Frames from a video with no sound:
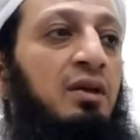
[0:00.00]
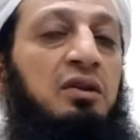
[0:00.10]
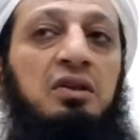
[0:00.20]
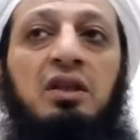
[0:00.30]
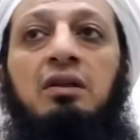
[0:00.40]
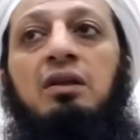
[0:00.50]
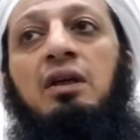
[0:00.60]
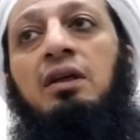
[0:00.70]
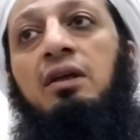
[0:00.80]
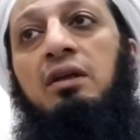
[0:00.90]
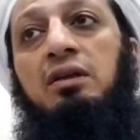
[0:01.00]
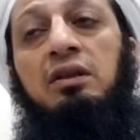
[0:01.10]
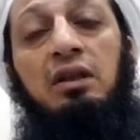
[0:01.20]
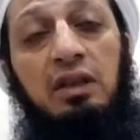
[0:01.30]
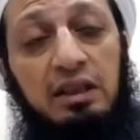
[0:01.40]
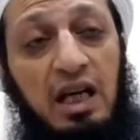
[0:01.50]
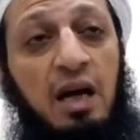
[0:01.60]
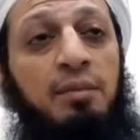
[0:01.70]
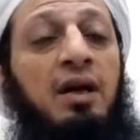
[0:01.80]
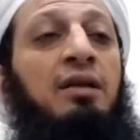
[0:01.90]
She said, she said, yes,
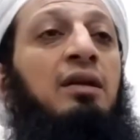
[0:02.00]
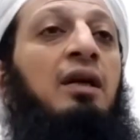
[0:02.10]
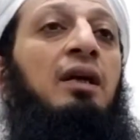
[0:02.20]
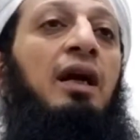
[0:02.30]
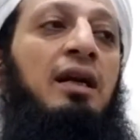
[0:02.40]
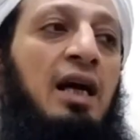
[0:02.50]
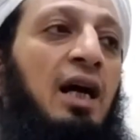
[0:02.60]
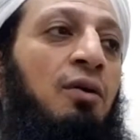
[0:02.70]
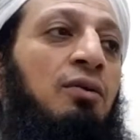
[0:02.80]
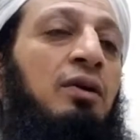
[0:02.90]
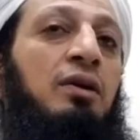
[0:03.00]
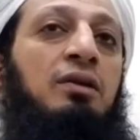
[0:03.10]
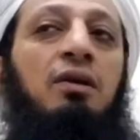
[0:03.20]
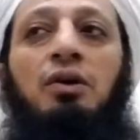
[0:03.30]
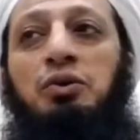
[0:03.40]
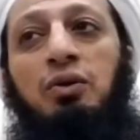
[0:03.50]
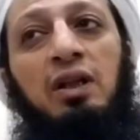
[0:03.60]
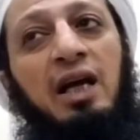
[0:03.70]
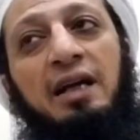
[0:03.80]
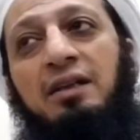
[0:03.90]
I'm Hind. And now, Ya
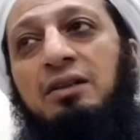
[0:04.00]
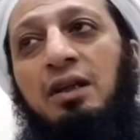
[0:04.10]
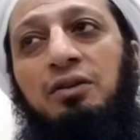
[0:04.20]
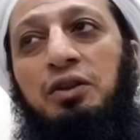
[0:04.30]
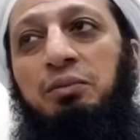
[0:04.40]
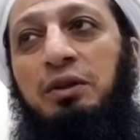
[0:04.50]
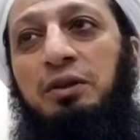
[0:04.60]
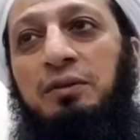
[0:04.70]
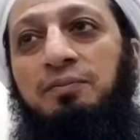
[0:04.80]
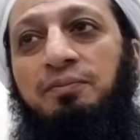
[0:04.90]
Rasulullah, I can tell you this much.